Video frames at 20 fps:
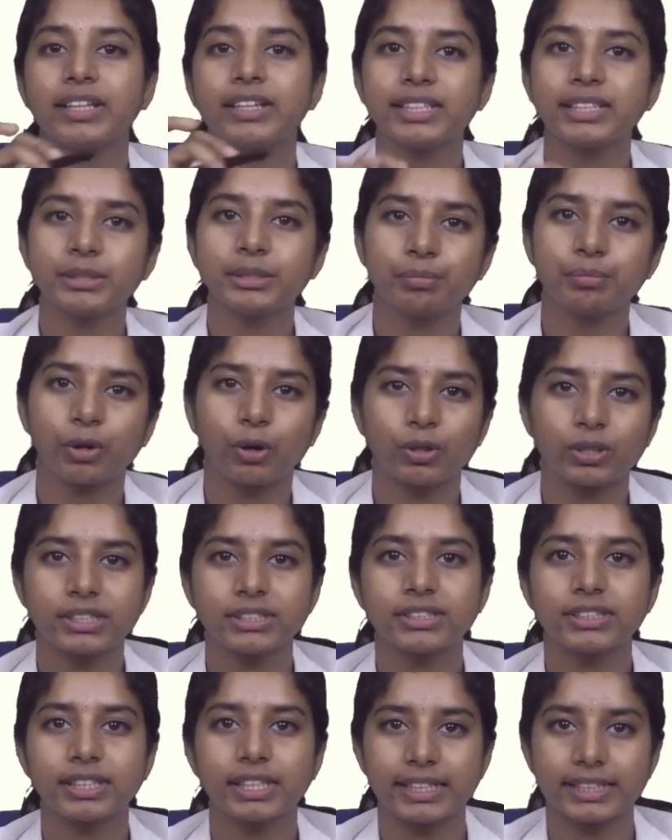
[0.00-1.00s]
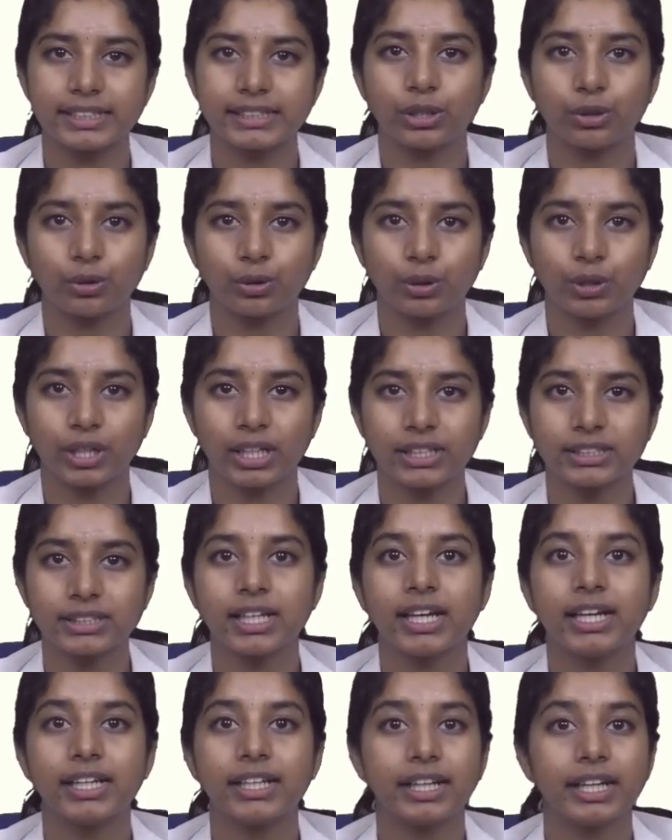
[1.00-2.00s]
this process is known
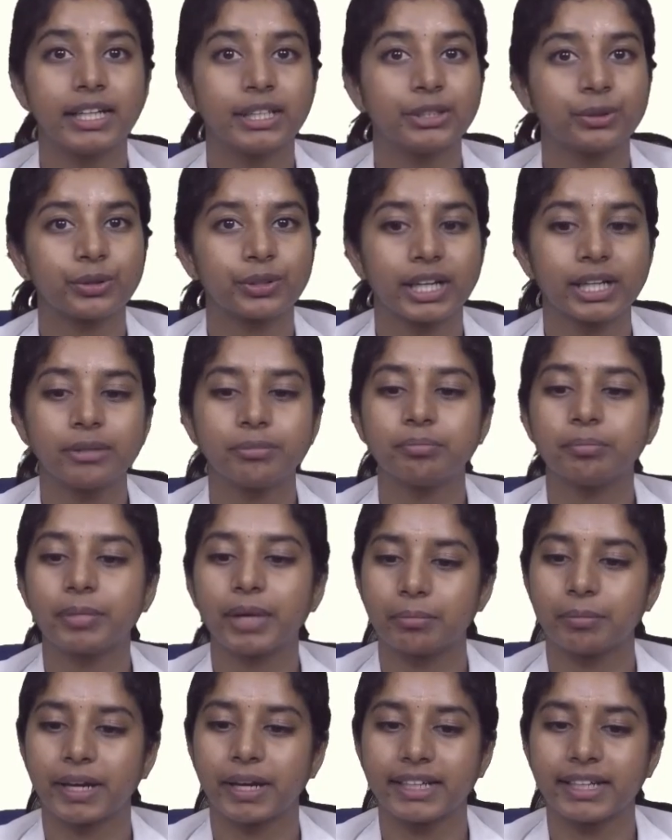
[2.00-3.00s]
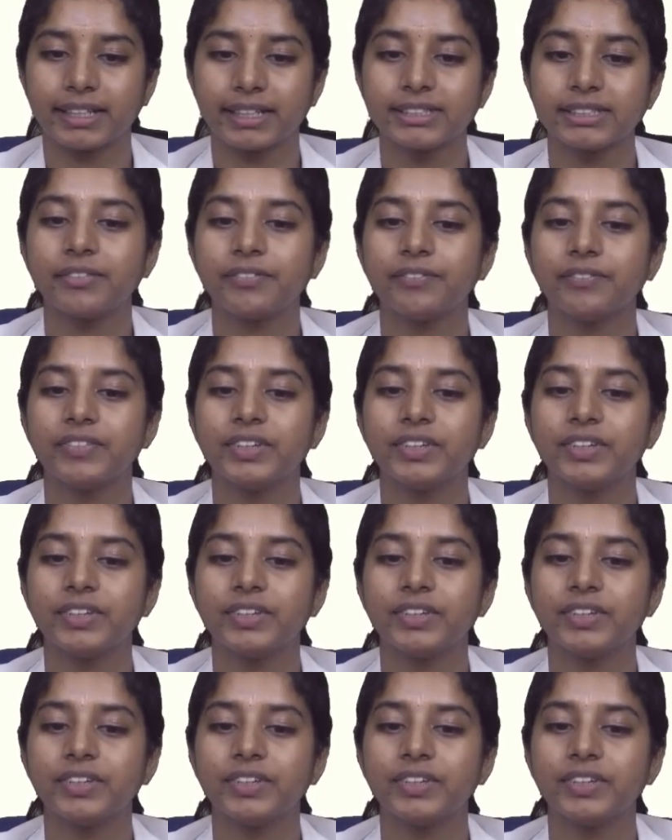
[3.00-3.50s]
as retrograde pulpitis,